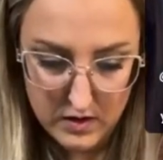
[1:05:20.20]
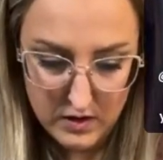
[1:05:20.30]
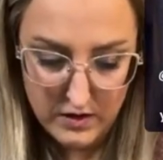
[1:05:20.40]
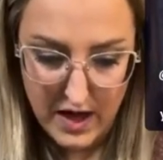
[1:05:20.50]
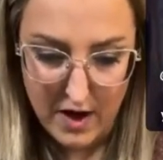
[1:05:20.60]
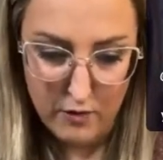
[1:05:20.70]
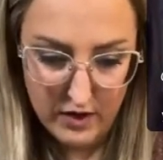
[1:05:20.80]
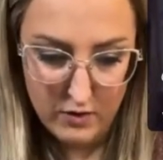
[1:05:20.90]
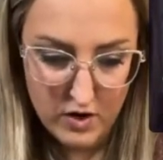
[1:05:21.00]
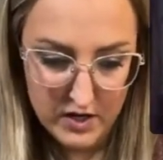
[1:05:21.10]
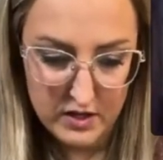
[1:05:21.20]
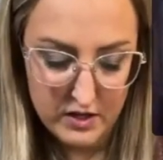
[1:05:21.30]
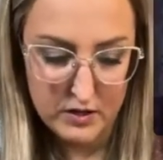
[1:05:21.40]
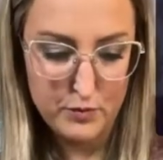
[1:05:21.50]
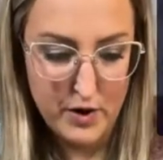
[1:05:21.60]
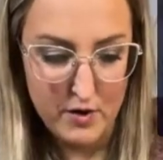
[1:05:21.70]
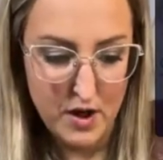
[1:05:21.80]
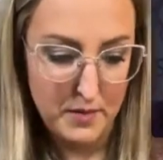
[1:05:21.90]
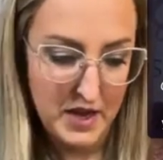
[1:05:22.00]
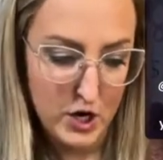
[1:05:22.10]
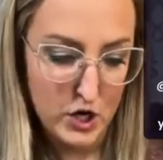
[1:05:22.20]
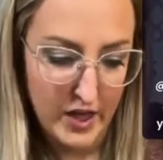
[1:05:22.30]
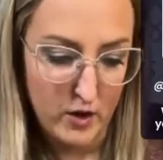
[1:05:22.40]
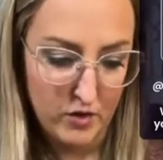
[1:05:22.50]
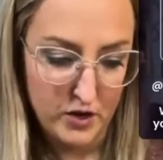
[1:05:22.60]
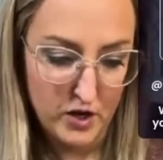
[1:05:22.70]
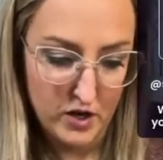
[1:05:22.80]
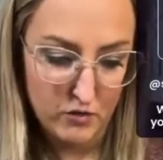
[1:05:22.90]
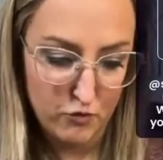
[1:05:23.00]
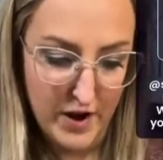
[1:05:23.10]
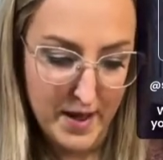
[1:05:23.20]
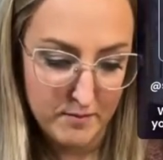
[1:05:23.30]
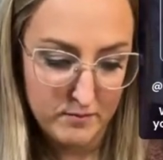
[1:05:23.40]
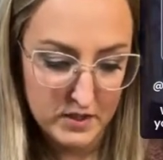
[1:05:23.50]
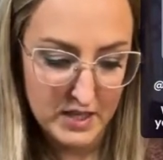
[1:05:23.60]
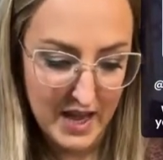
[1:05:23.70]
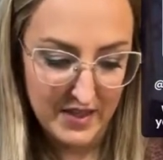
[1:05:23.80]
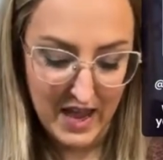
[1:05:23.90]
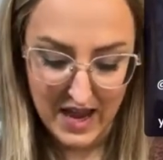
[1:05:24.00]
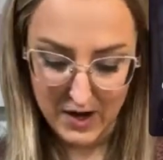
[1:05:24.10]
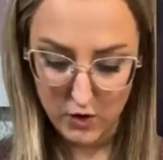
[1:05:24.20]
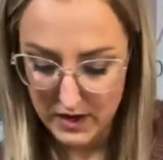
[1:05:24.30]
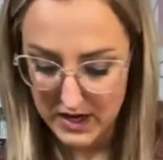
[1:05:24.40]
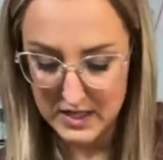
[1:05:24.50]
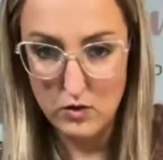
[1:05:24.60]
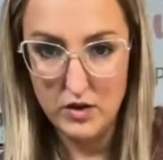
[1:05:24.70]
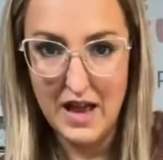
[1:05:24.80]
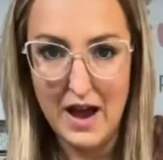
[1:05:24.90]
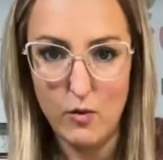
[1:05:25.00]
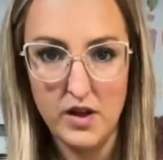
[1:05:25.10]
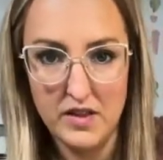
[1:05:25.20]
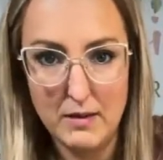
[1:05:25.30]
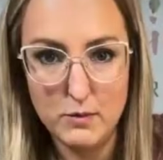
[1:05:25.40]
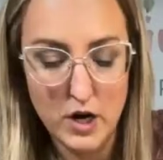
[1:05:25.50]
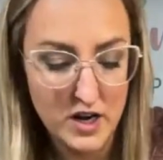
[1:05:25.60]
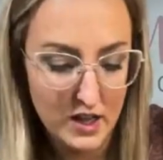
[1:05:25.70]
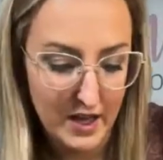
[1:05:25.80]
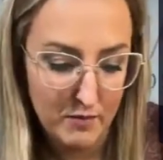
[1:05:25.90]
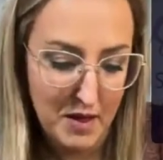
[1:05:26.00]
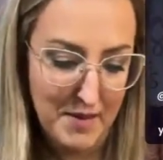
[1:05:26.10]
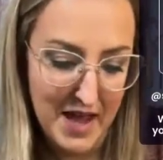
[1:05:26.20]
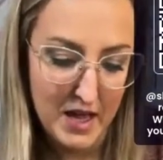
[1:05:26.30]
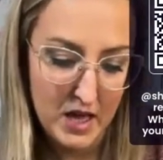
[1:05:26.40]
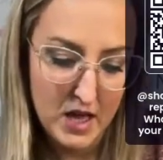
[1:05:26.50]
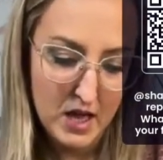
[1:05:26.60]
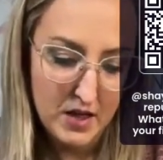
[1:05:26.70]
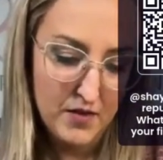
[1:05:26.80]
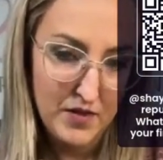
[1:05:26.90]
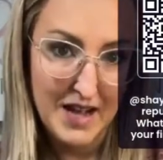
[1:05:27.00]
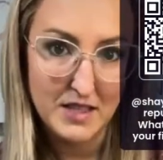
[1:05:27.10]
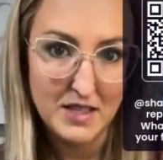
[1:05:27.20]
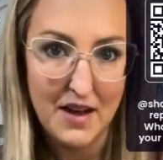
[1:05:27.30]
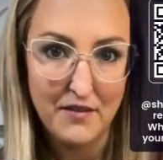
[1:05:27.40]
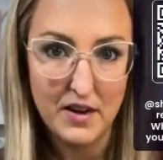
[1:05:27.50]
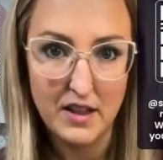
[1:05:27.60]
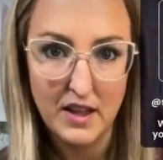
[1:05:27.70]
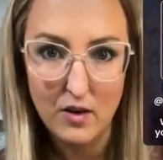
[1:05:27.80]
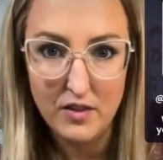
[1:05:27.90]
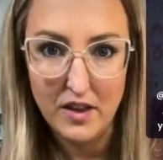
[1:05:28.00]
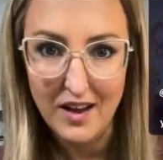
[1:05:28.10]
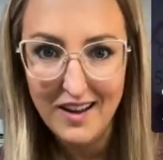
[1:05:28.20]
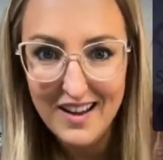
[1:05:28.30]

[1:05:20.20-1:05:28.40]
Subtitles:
Okay, I really want this brown up here, like on the rims and the handle, because on that one that I'm trying to like mimic, that's definitely on the.